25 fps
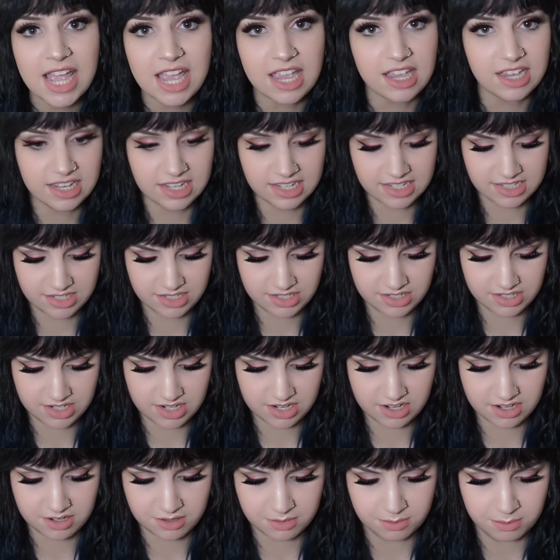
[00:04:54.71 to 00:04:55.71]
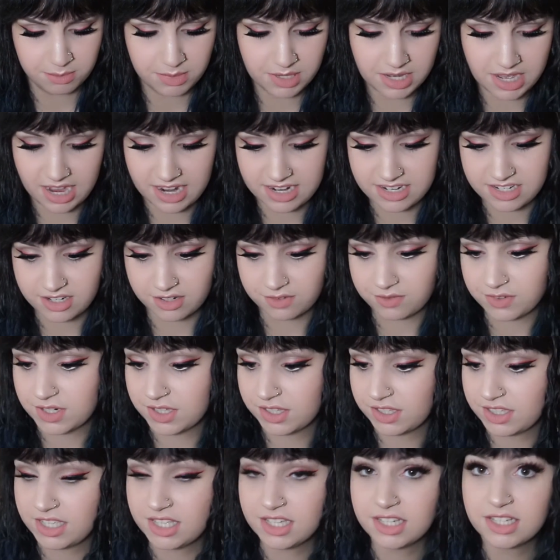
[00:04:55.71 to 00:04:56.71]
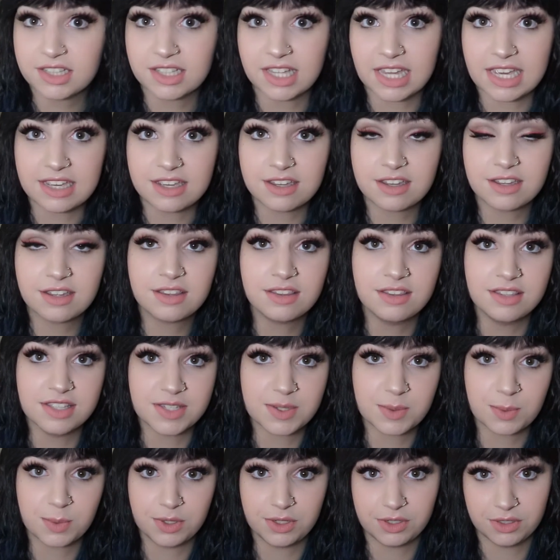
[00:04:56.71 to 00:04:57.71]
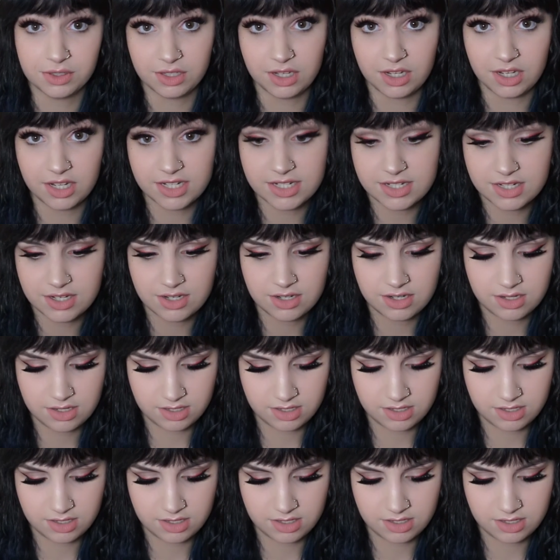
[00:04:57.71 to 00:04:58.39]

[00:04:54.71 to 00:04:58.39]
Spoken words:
and I definitely like this one a lot.